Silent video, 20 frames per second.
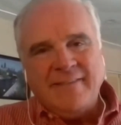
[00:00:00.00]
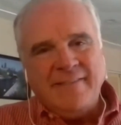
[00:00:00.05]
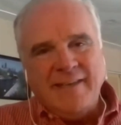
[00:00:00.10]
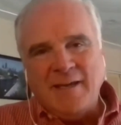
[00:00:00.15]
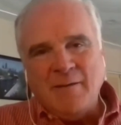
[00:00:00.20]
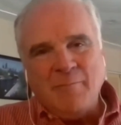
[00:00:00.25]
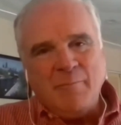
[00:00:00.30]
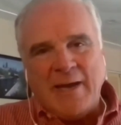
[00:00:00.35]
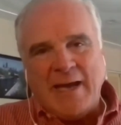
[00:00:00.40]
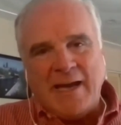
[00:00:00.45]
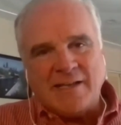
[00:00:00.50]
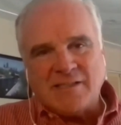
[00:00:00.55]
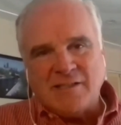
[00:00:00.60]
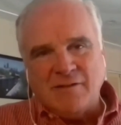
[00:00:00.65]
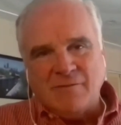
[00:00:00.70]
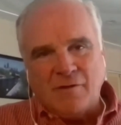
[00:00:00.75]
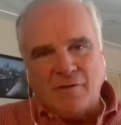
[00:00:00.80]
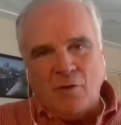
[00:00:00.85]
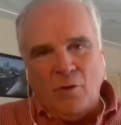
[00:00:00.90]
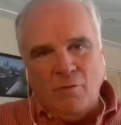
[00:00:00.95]
The impacts
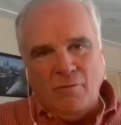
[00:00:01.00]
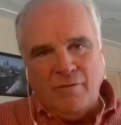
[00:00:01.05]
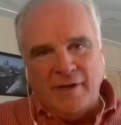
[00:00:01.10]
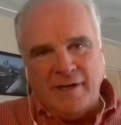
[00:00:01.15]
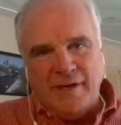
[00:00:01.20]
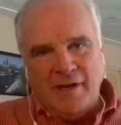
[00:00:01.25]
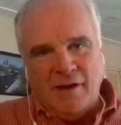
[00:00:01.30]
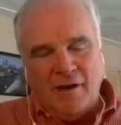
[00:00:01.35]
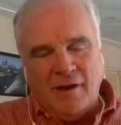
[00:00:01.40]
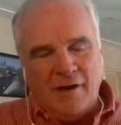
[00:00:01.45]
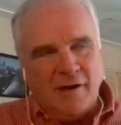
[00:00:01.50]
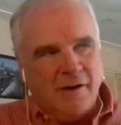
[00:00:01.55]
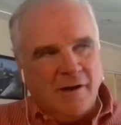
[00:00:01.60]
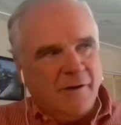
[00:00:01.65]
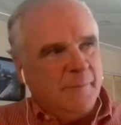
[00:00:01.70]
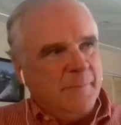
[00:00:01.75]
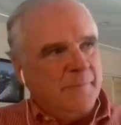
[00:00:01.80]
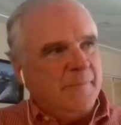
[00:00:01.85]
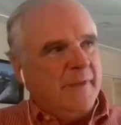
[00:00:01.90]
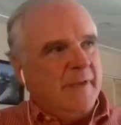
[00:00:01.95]
of COVID
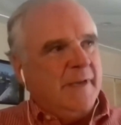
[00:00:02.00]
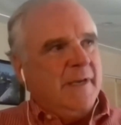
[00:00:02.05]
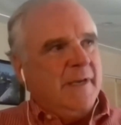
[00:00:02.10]
are,